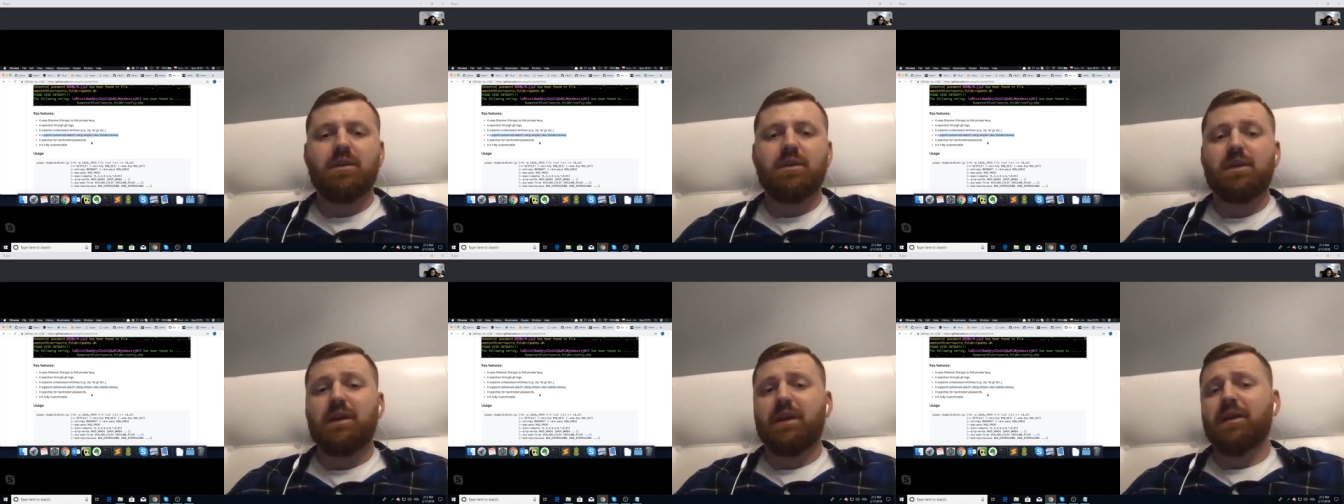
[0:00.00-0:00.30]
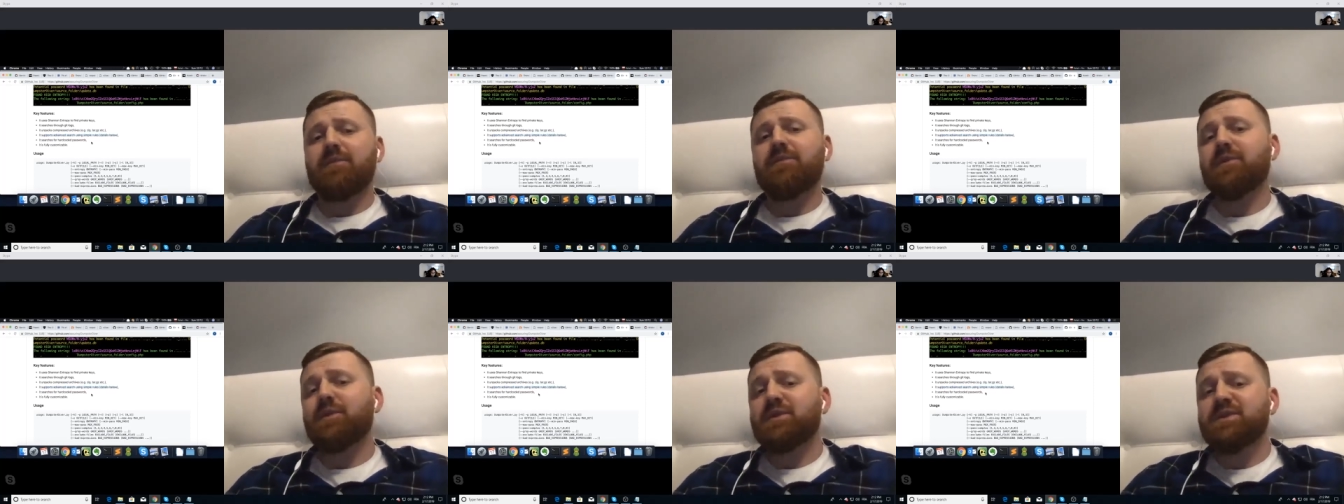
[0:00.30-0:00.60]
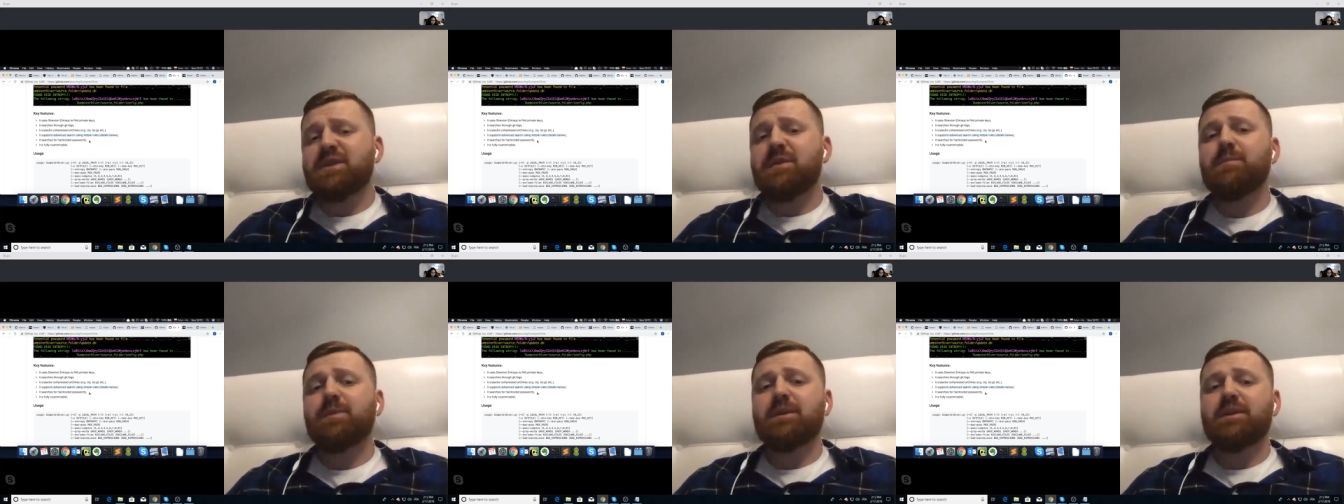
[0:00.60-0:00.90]
like for
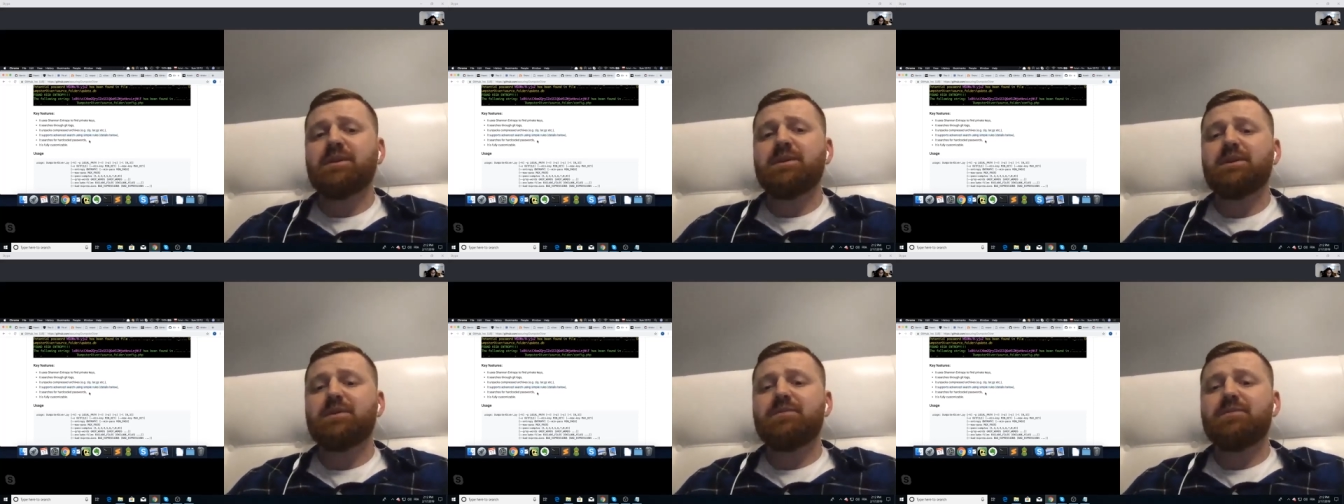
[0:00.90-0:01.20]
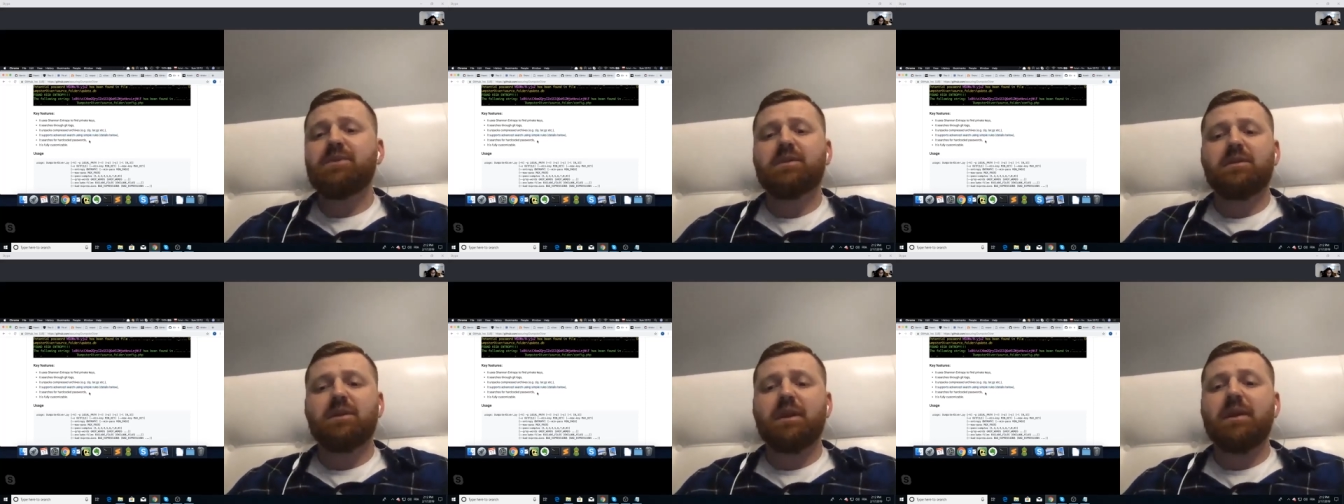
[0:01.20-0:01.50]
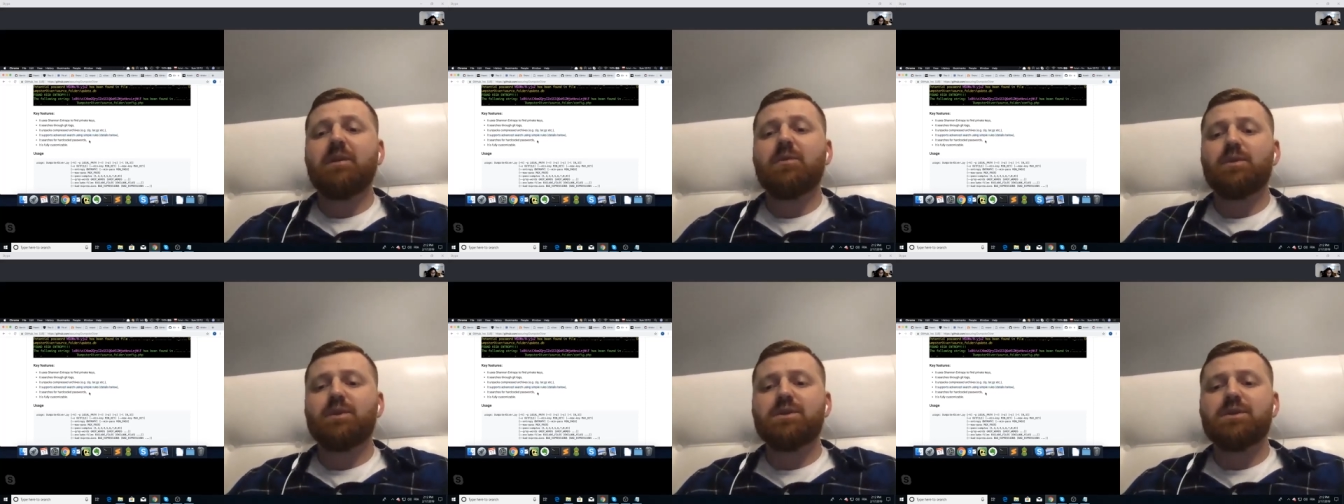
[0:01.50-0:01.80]
example in different
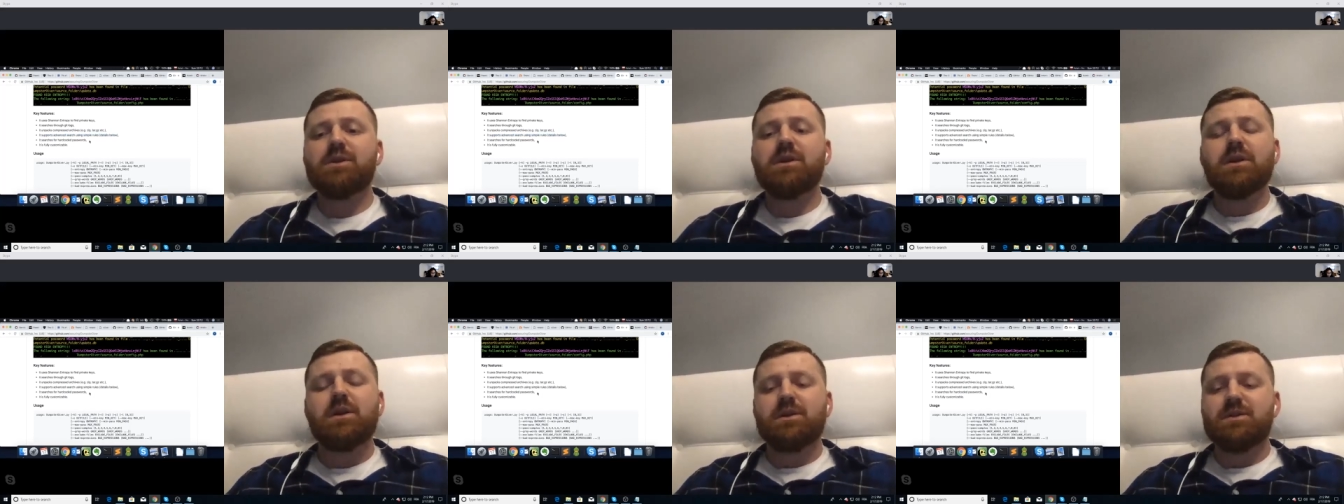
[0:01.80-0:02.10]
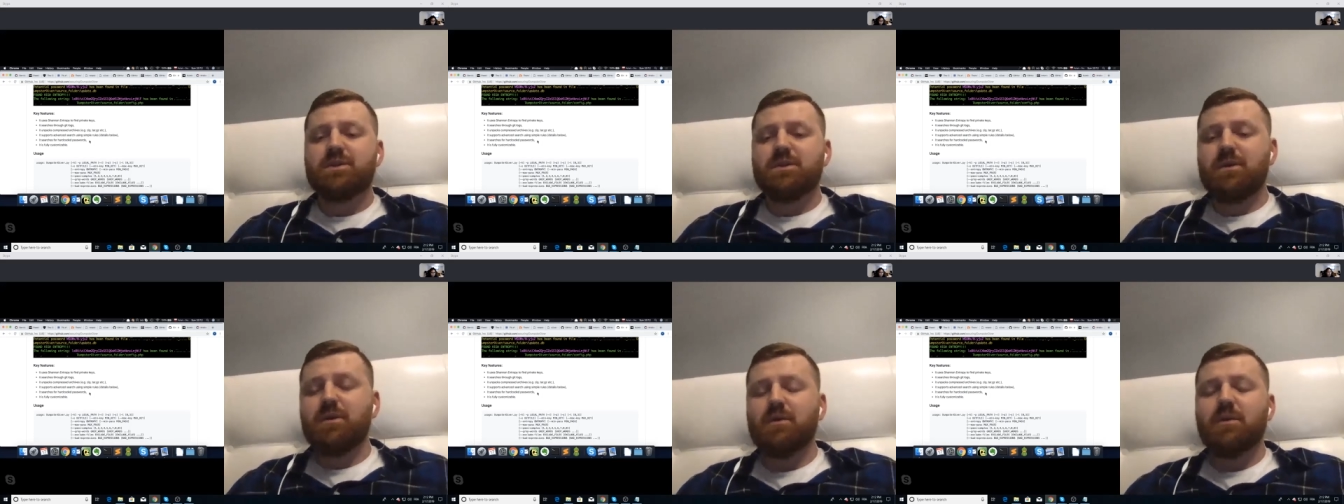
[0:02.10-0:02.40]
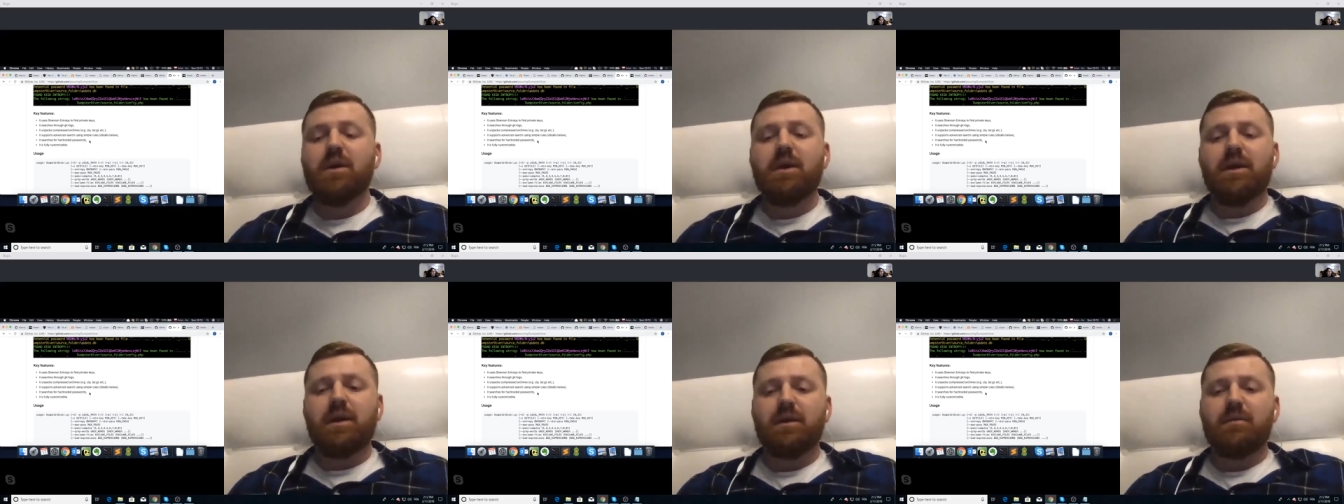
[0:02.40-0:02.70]
language.
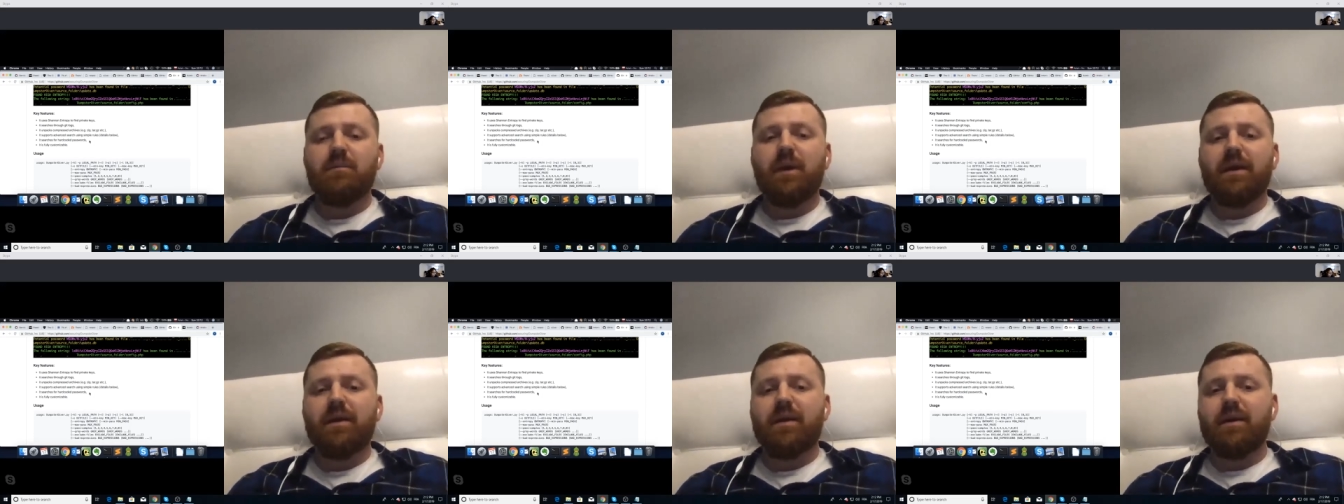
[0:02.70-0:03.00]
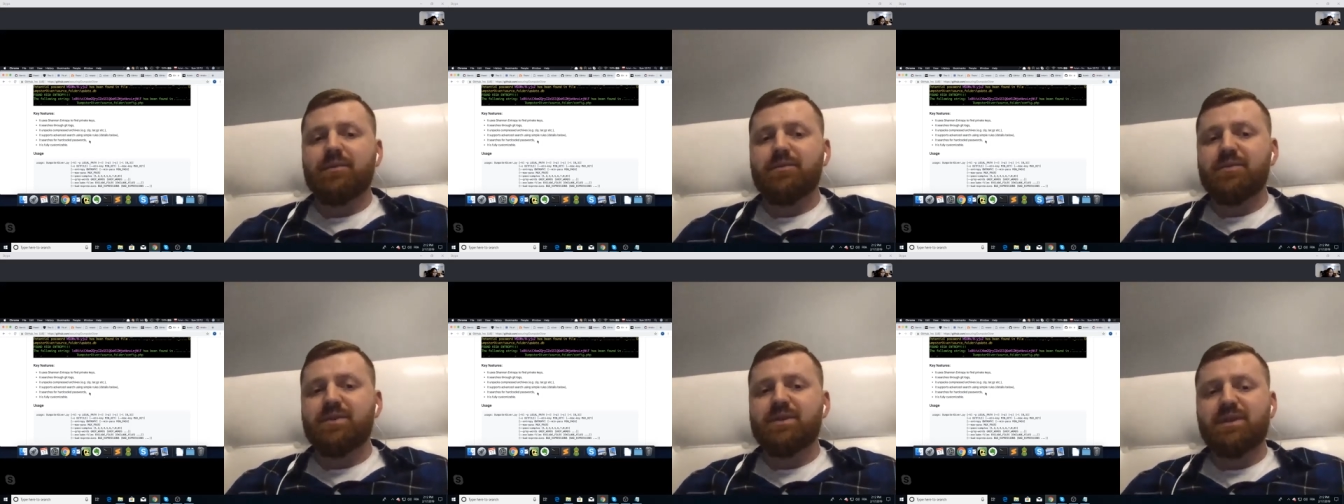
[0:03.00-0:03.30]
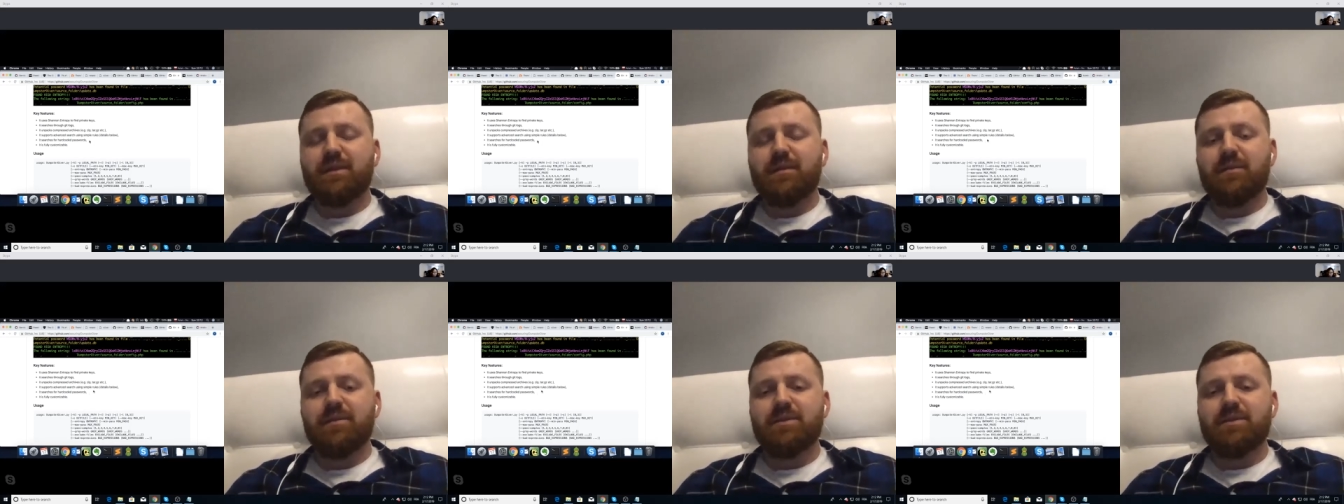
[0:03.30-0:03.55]
So in my country, some